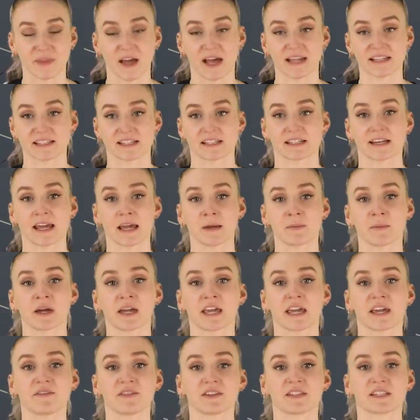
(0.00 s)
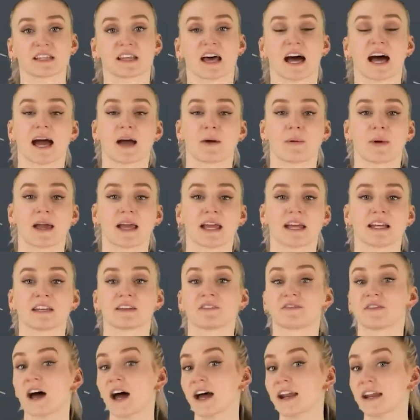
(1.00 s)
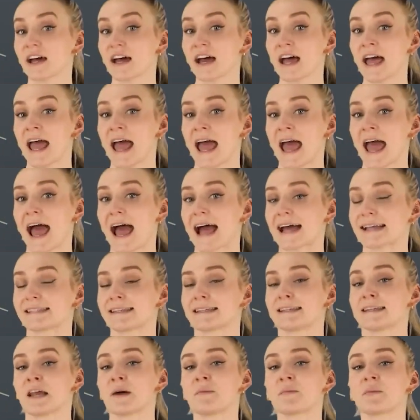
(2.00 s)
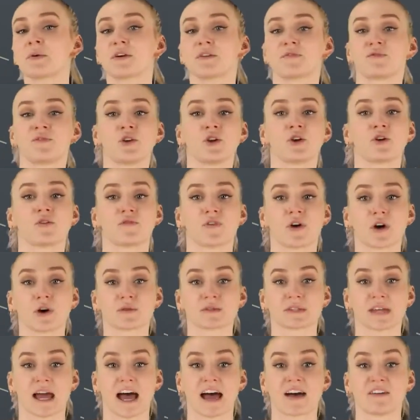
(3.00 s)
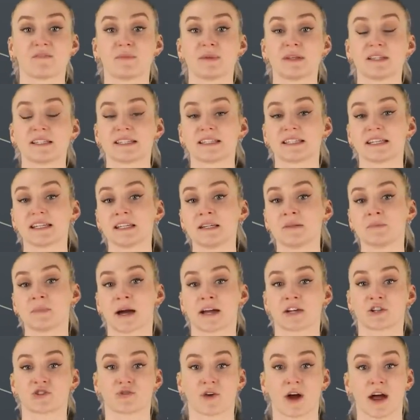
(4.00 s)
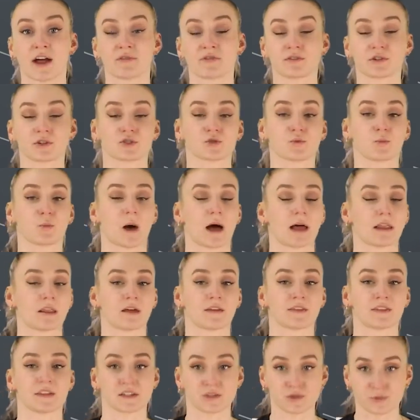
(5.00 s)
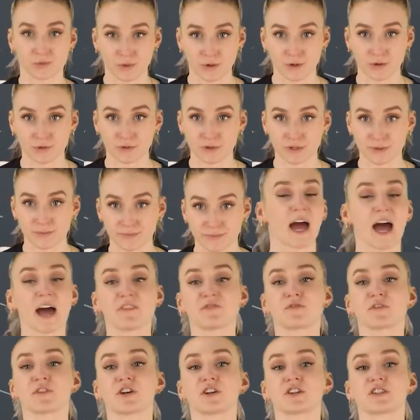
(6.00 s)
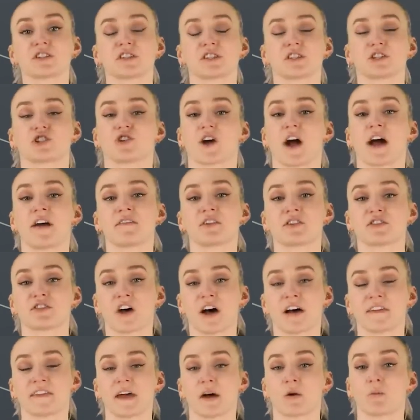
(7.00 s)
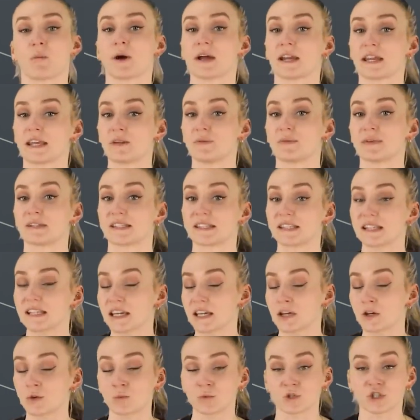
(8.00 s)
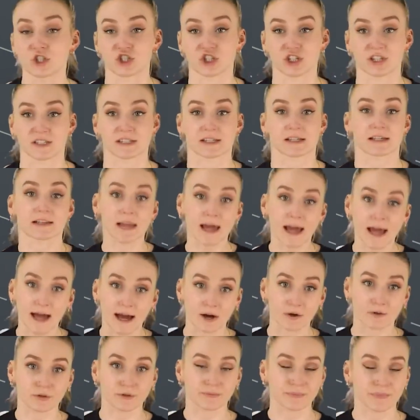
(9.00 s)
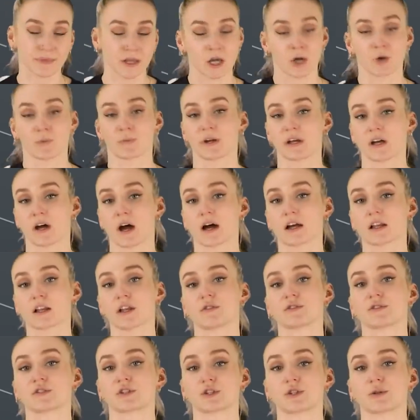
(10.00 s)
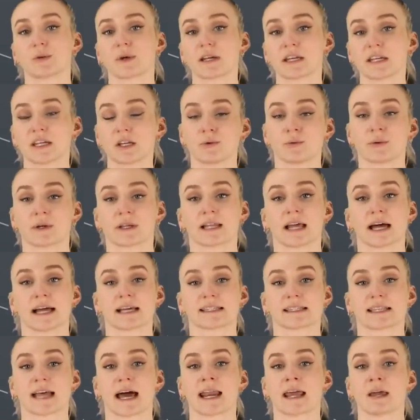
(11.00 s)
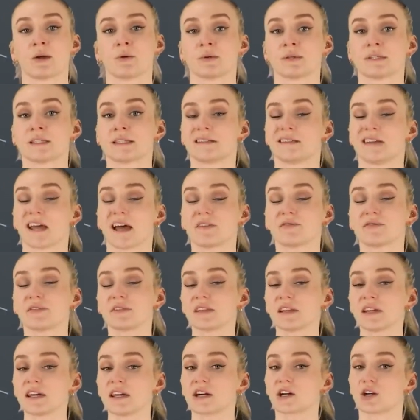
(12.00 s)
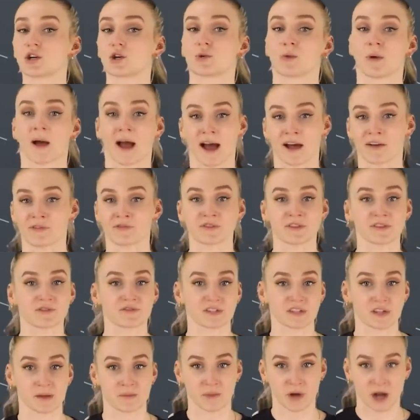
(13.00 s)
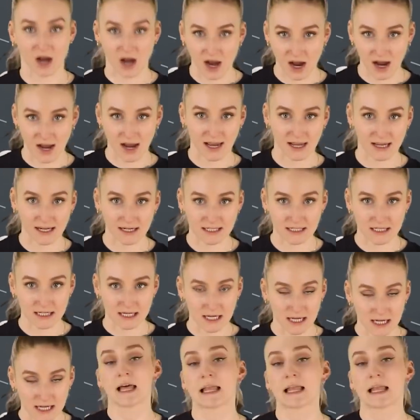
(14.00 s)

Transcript: that's the name given to the highway in Nevada, as a number of UFOs have been seen by drivers while on this route. At first, the driver thought that what he was seeing was just a cloud. When he got closer to it, he realized that it was definitely a craft of some kind.